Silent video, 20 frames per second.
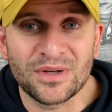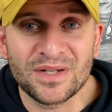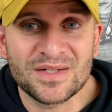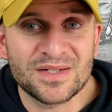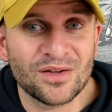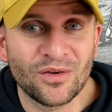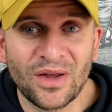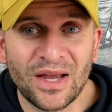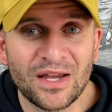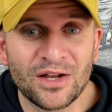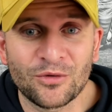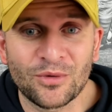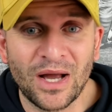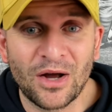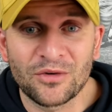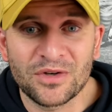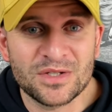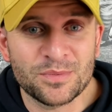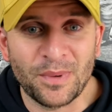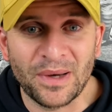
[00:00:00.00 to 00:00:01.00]
He's still hanging
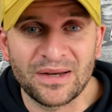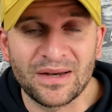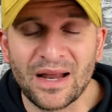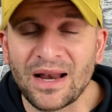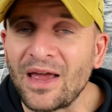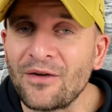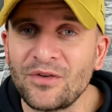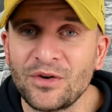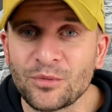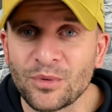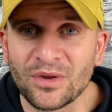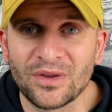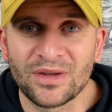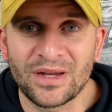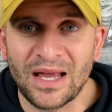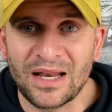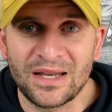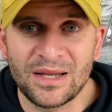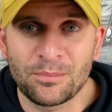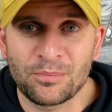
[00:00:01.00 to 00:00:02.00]
around despite not having really
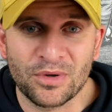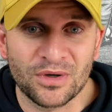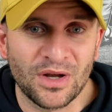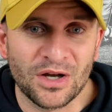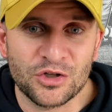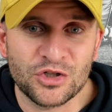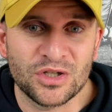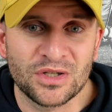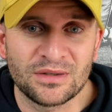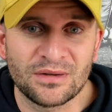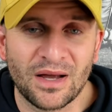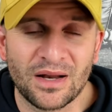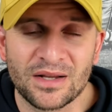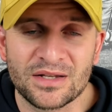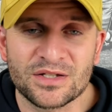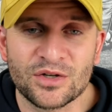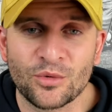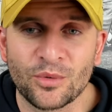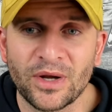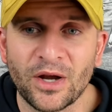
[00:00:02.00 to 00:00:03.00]
any production on
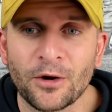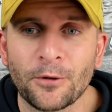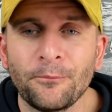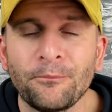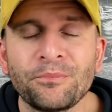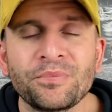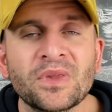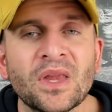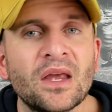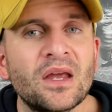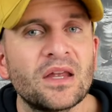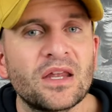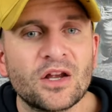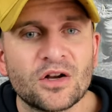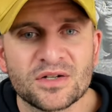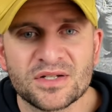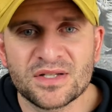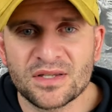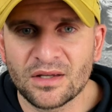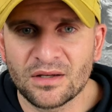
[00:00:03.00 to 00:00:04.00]
his career.
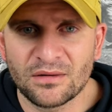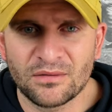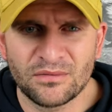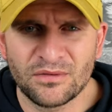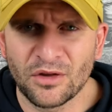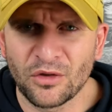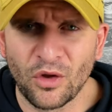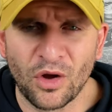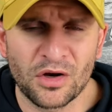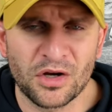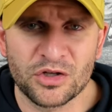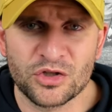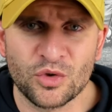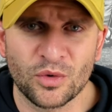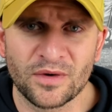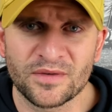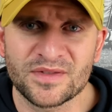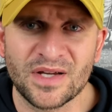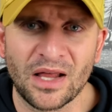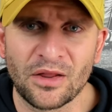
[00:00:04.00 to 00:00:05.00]
Here's the the long and
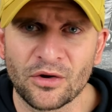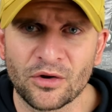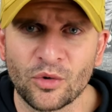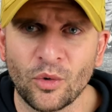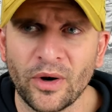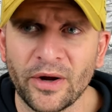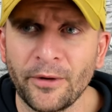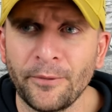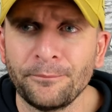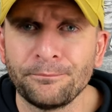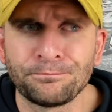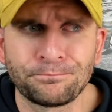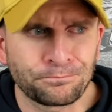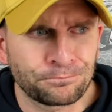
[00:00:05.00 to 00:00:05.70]
short of Tyler Coyle.